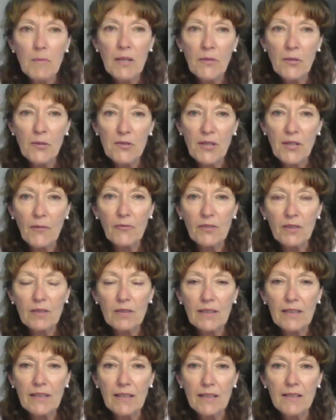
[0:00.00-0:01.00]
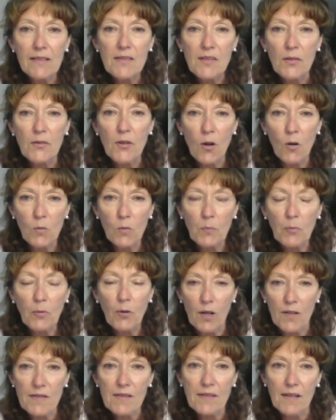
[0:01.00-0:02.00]
mean, there definitely is a known
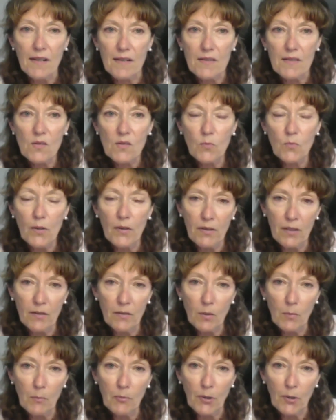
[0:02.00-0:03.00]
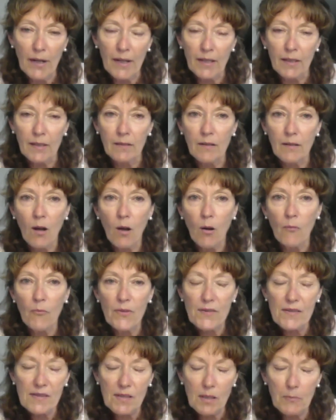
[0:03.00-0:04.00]
process within the brain of
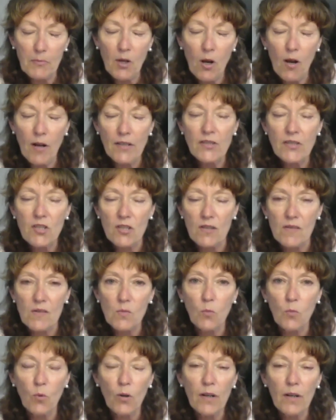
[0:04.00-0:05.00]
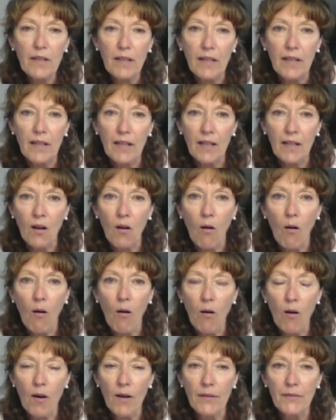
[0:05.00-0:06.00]
the subconscious working
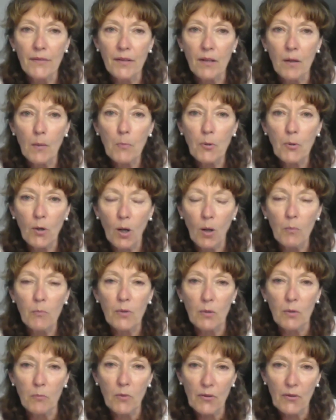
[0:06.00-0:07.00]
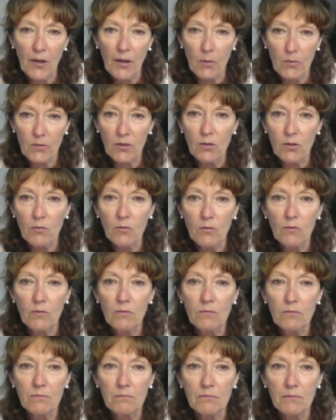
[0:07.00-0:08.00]
on a problem without
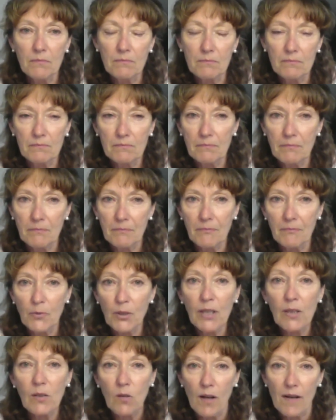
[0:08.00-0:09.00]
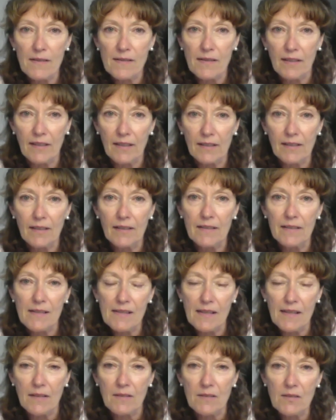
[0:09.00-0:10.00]
you realizing it, in a
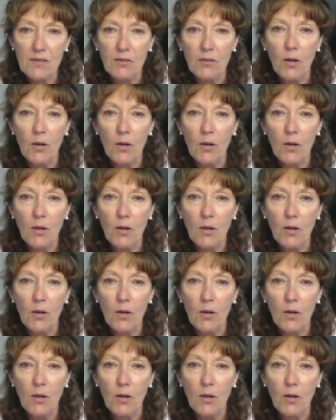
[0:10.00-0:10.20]
sense,